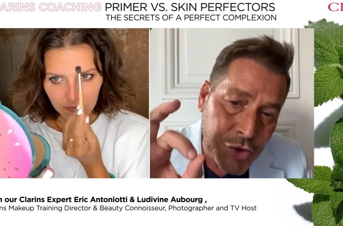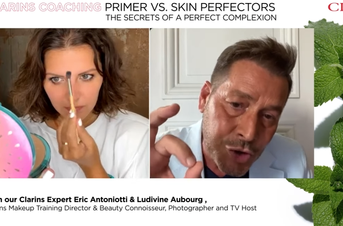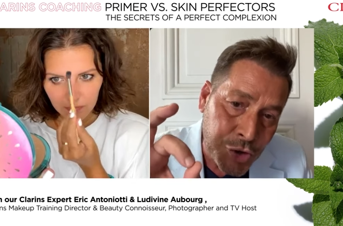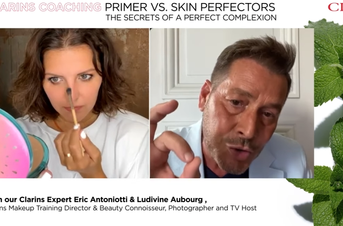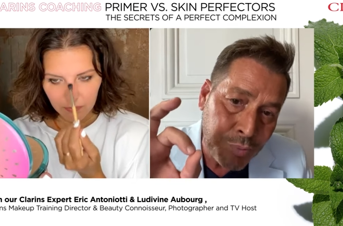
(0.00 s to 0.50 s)

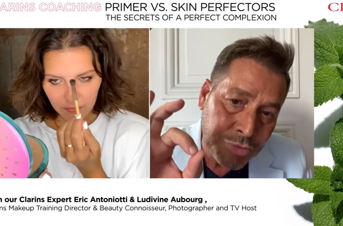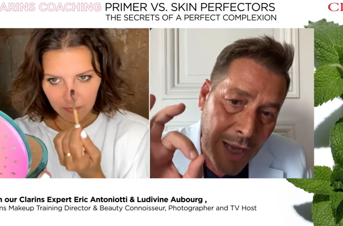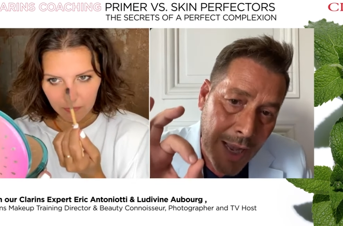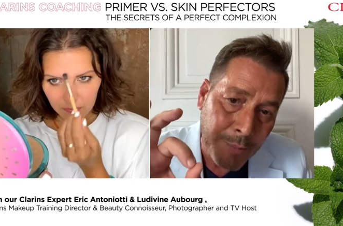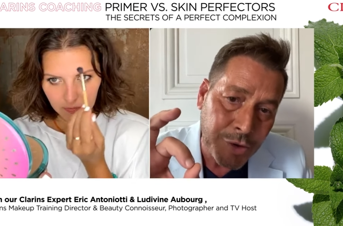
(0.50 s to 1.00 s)
Speaker 1: two
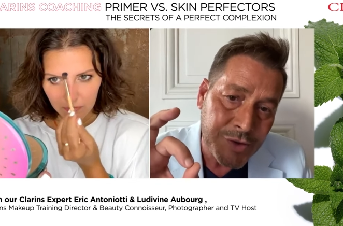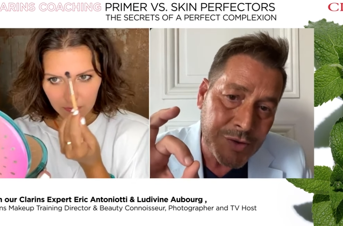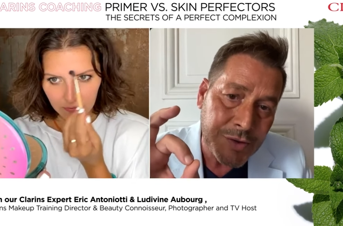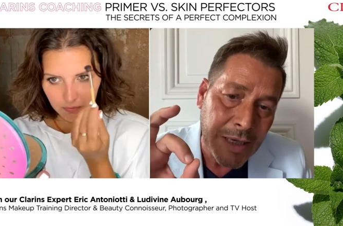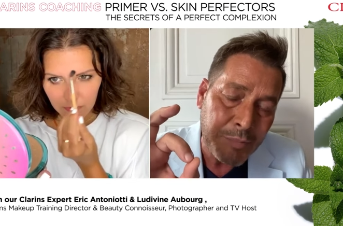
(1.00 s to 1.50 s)
primers
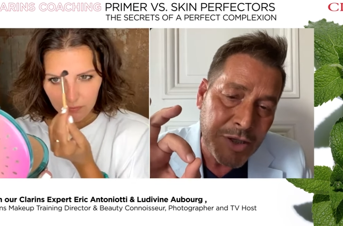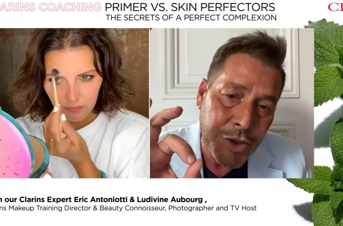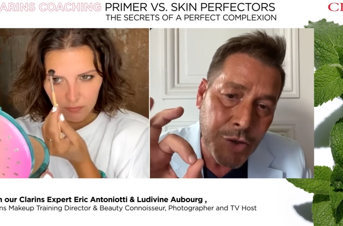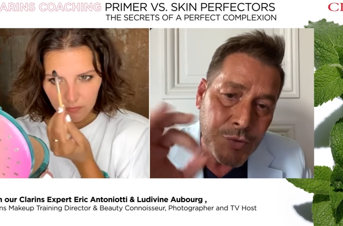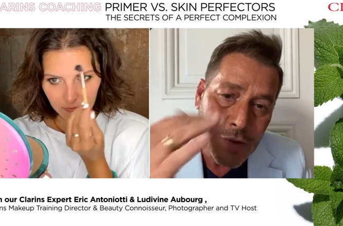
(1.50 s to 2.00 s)
can be
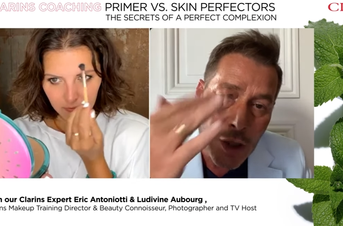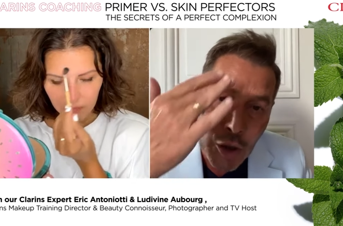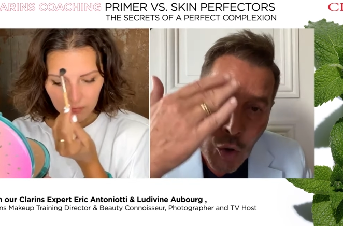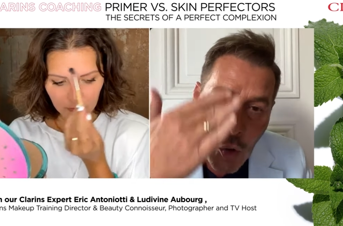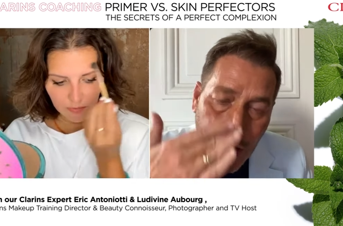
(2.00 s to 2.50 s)
used
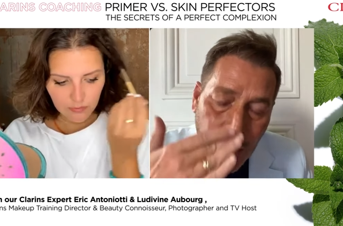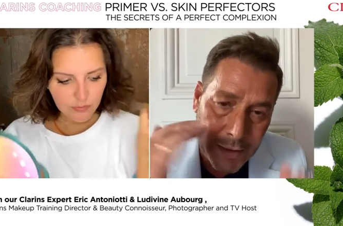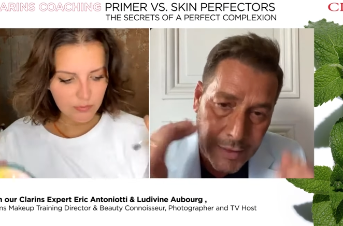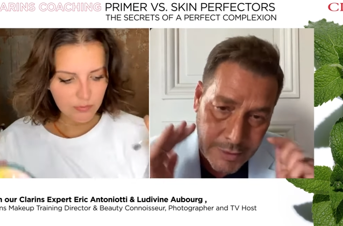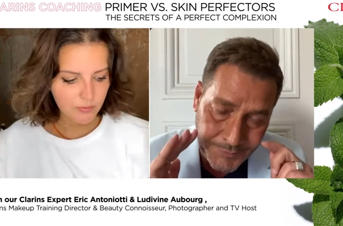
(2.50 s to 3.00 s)

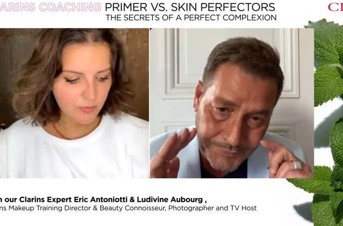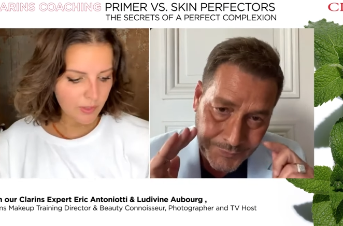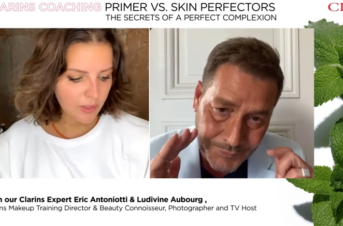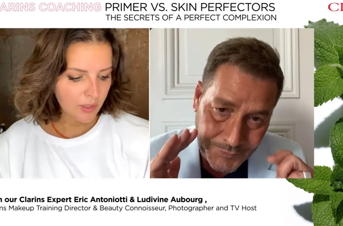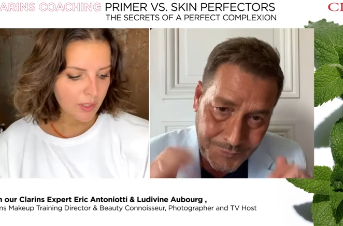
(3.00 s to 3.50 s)
locally.
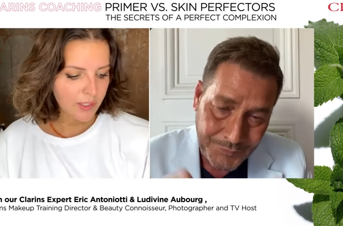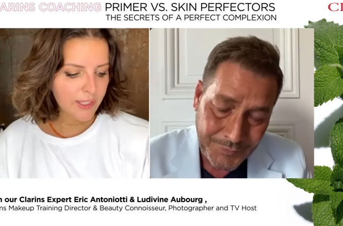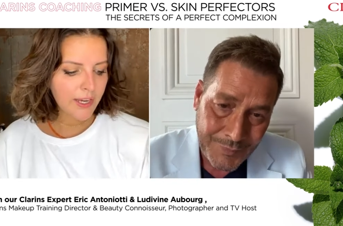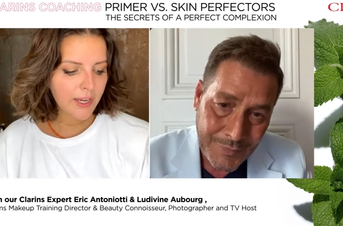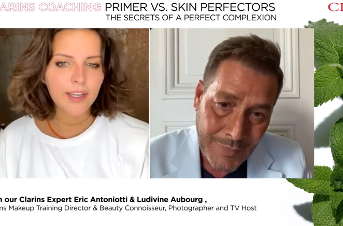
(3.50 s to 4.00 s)

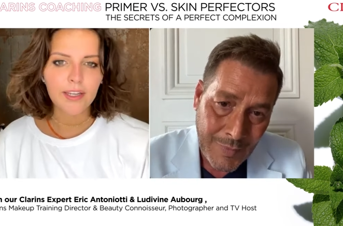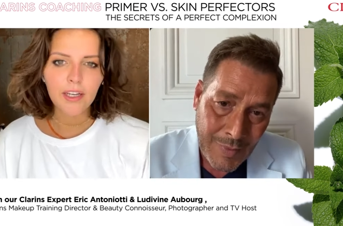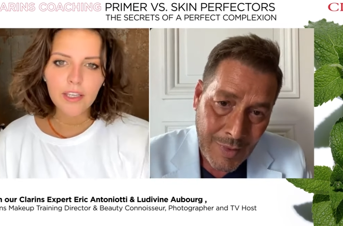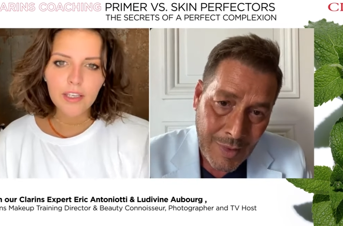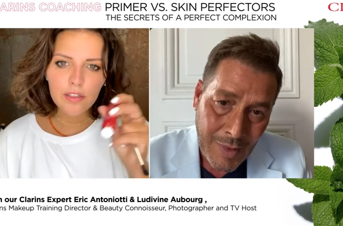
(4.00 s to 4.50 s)
Speaker 2: Yeah, I
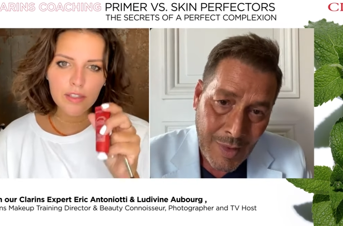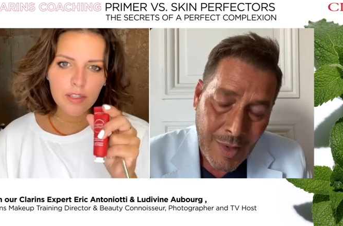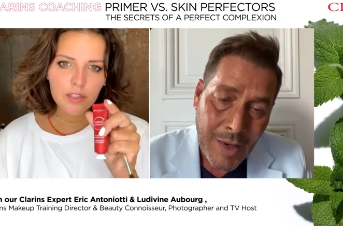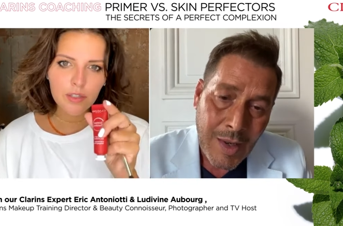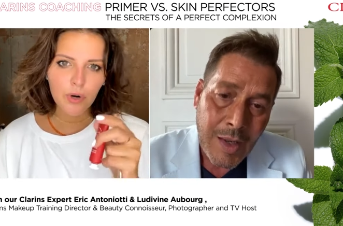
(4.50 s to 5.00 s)
cannot use
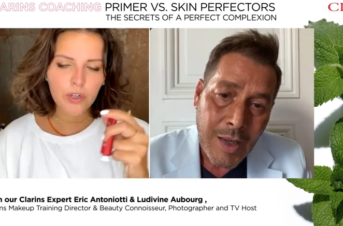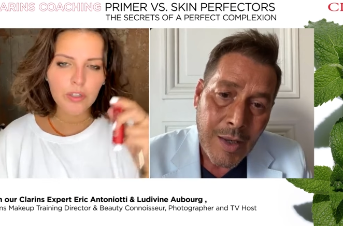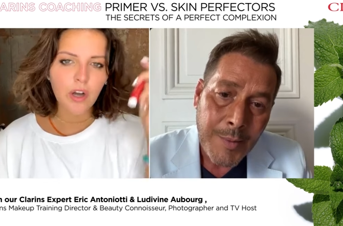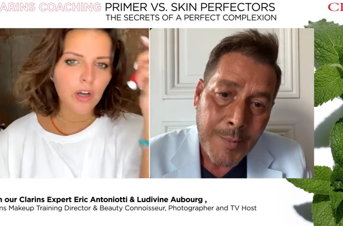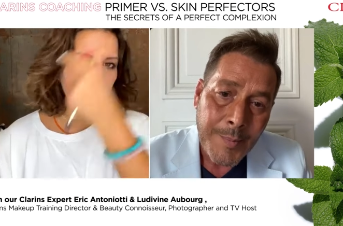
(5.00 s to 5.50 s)
this one
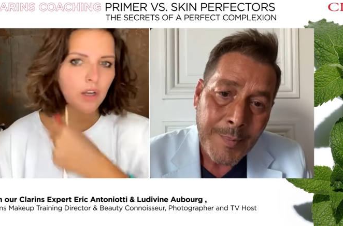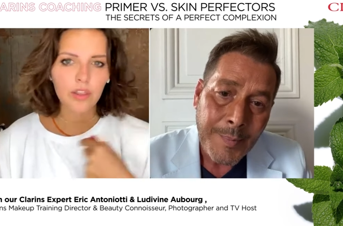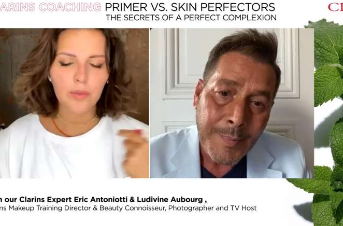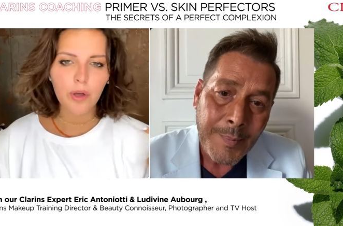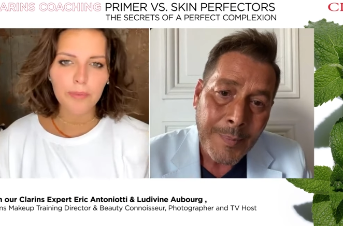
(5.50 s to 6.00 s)
on,
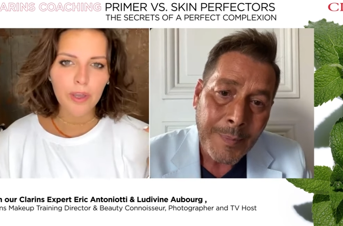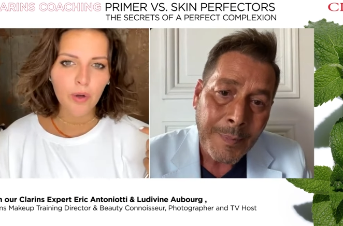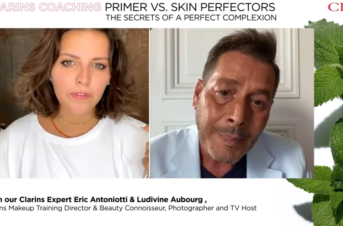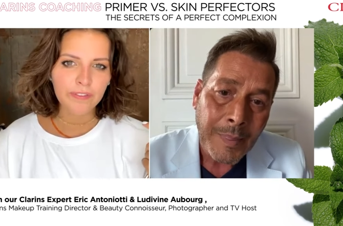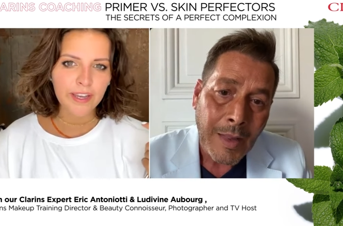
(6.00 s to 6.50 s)
on, on my
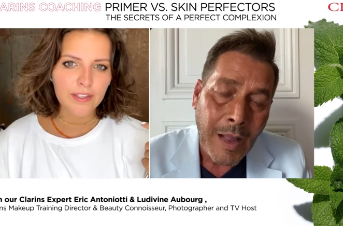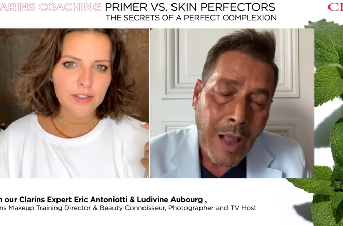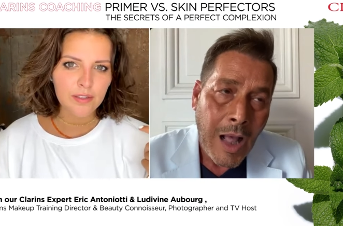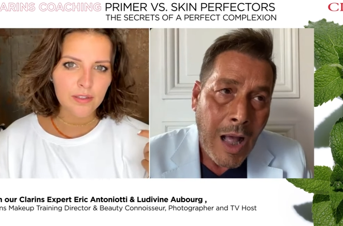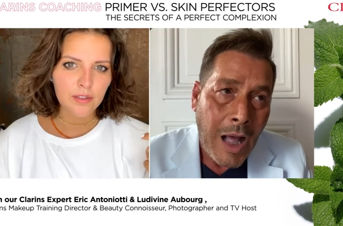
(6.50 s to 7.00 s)
whole face.
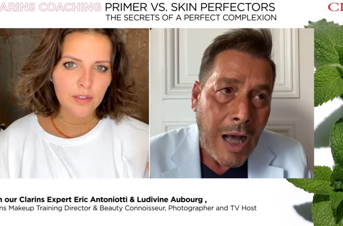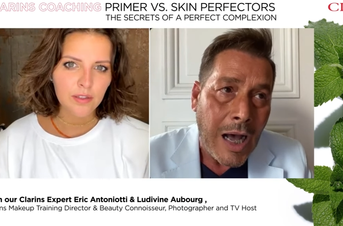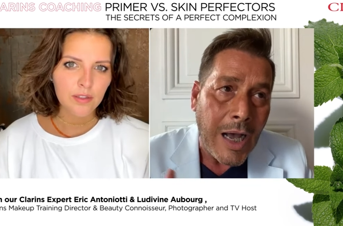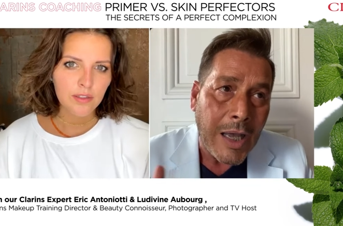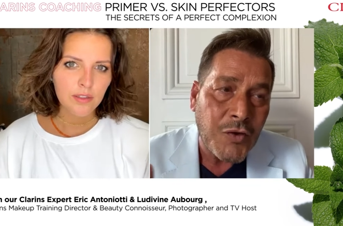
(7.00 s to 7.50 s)

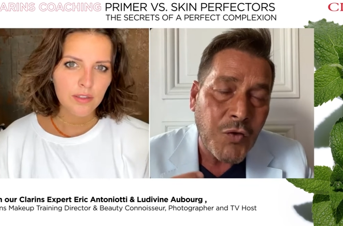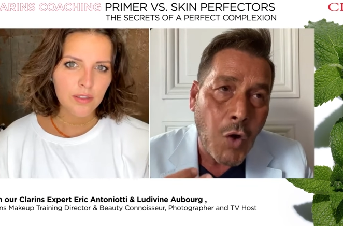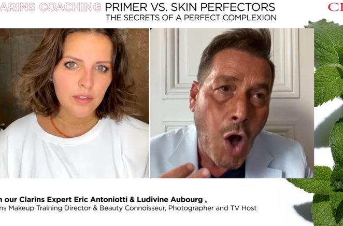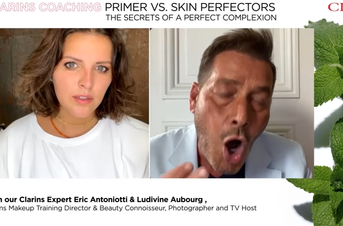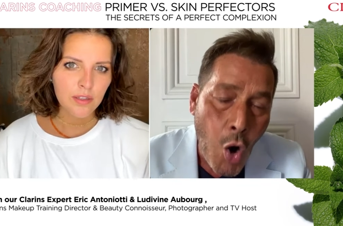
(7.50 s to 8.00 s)
Speaker 1: I
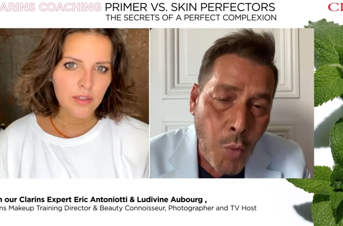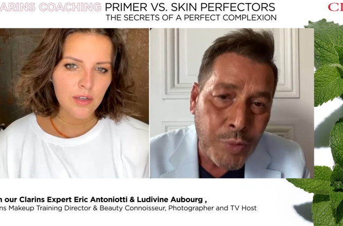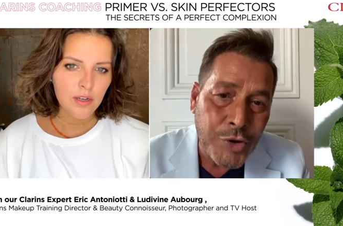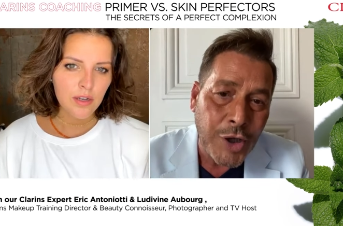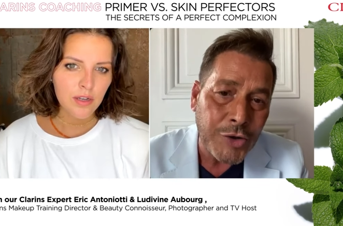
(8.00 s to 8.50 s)
hope
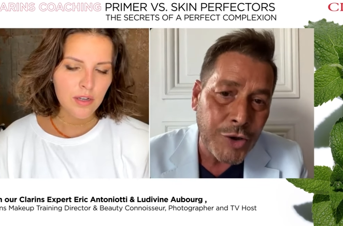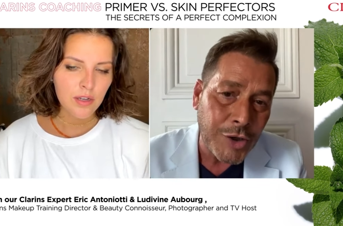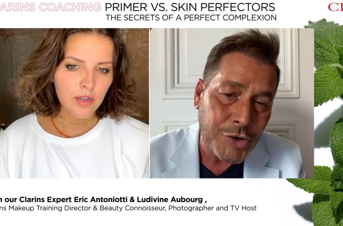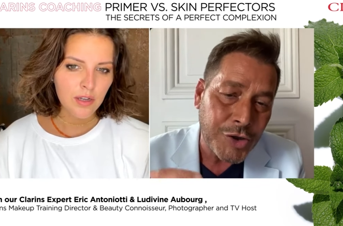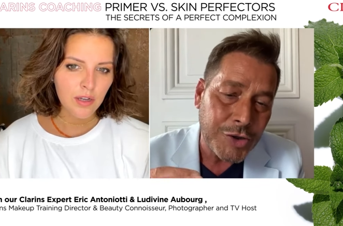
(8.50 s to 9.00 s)
you're not
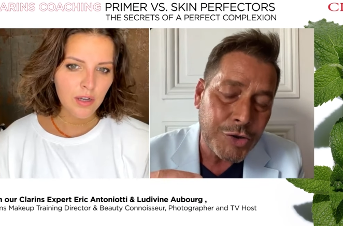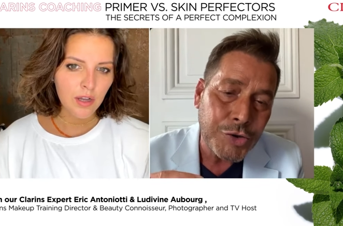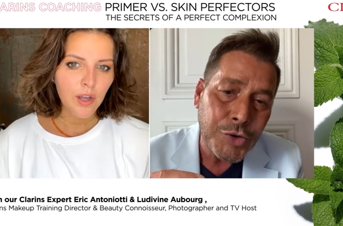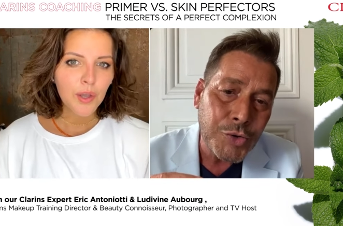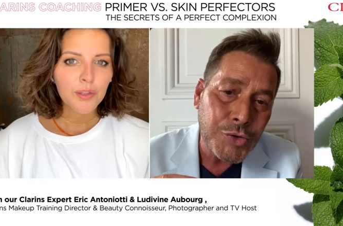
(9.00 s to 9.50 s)
going, you
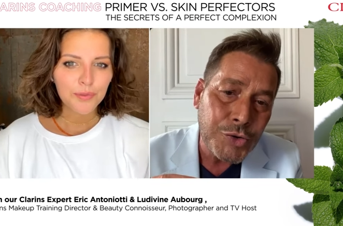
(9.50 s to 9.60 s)
don't,